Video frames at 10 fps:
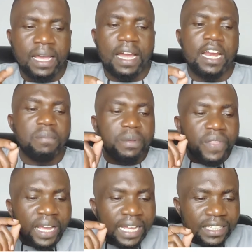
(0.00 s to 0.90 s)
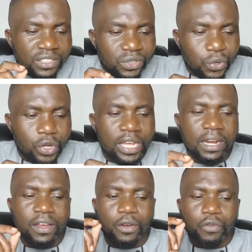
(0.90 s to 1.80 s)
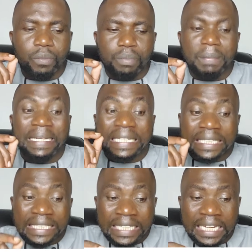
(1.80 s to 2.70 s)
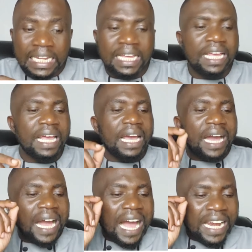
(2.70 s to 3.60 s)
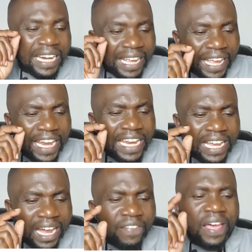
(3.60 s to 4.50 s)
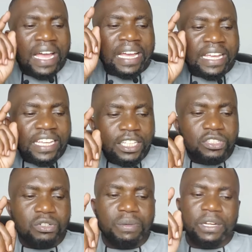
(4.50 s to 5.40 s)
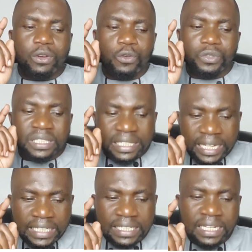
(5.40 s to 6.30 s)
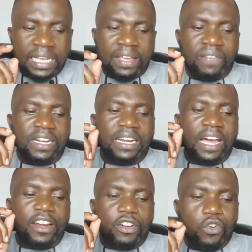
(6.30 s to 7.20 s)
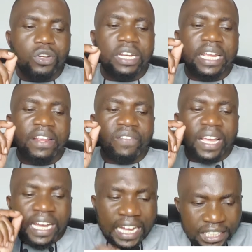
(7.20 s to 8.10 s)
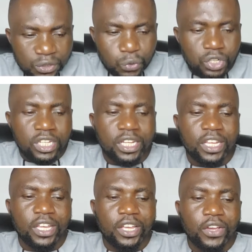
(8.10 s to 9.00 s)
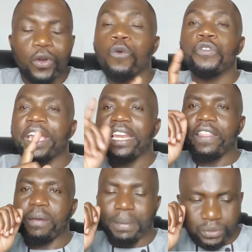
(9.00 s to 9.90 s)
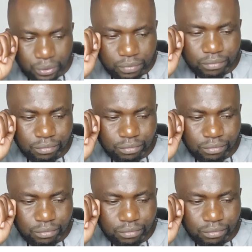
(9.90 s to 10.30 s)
and be the custodian of the public seal and any other instrument of state that are not in the custody of any other person.